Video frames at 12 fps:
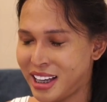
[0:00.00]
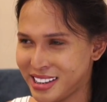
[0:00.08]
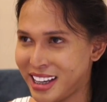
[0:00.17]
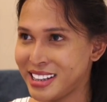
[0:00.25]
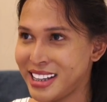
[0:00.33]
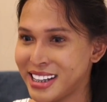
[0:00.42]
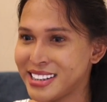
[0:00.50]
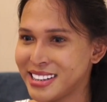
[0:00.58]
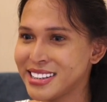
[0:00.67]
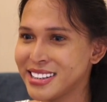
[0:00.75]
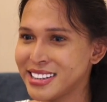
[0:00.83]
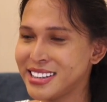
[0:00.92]
Yes, I did.
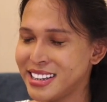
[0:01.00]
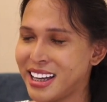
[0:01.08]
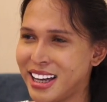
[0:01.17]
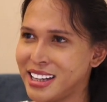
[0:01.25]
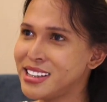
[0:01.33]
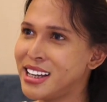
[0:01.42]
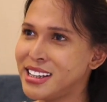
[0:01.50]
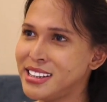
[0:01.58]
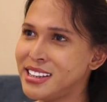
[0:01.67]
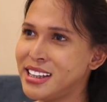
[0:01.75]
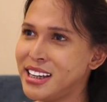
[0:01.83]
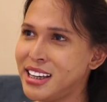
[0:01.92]
Yeah, I did.
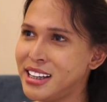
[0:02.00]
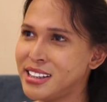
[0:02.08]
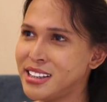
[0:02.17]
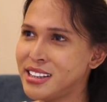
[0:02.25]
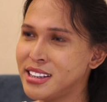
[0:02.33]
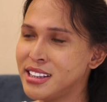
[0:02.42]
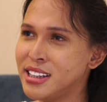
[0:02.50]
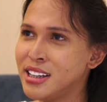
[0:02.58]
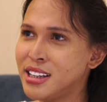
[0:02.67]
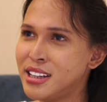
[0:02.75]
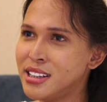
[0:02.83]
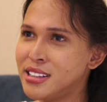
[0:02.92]
And
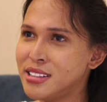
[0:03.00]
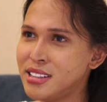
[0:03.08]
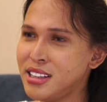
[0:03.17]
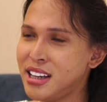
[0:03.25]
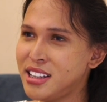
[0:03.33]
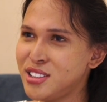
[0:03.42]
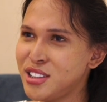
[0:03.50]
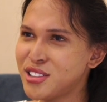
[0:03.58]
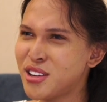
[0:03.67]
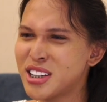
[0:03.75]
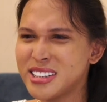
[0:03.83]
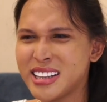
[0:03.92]
yeah, it's
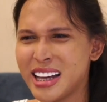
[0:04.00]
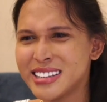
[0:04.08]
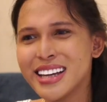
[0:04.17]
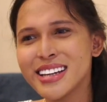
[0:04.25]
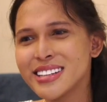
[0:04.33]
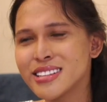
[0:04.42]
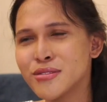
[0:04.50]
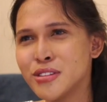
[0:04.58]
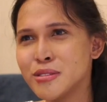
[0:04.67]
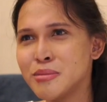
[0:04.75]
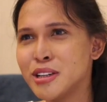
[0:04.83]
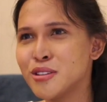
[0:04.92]
just hard dating a
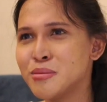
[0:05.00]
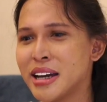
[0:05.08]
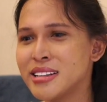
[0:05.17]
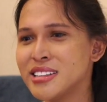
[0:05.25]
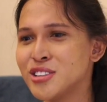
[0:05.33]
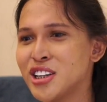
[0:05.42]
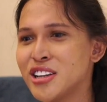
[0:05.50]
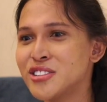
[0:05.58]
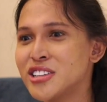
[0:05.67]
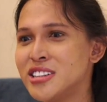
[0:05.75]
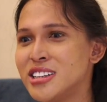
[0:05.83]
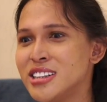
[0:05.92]
Filipino man in
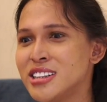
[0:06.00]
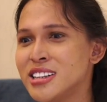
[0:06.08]
general.